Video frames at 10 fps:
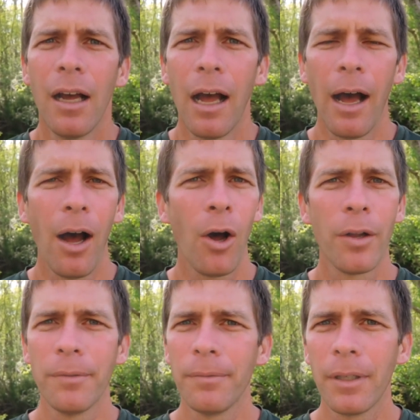uh,
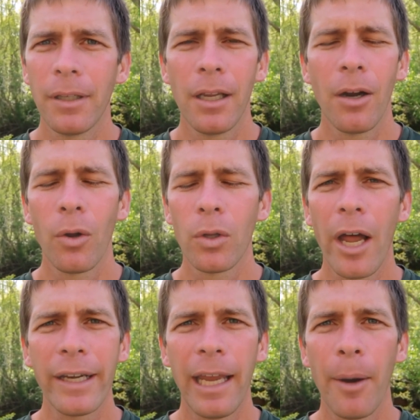on you know
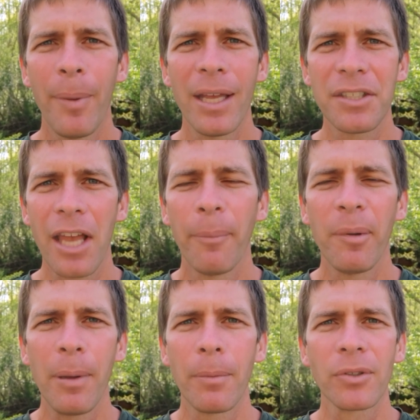lawn care business
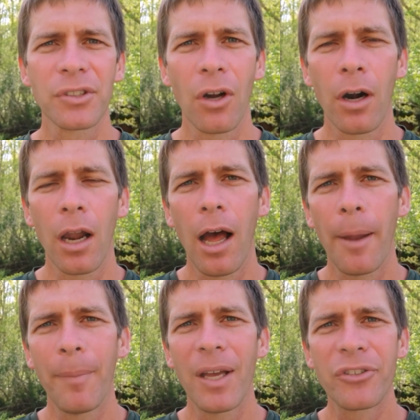helping people start a
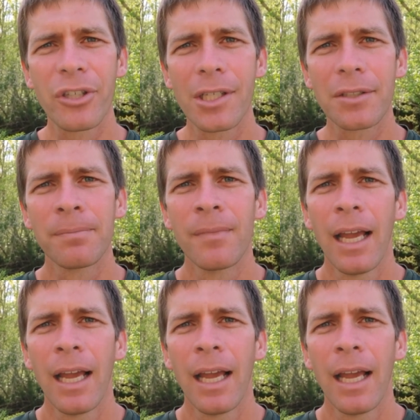lawn business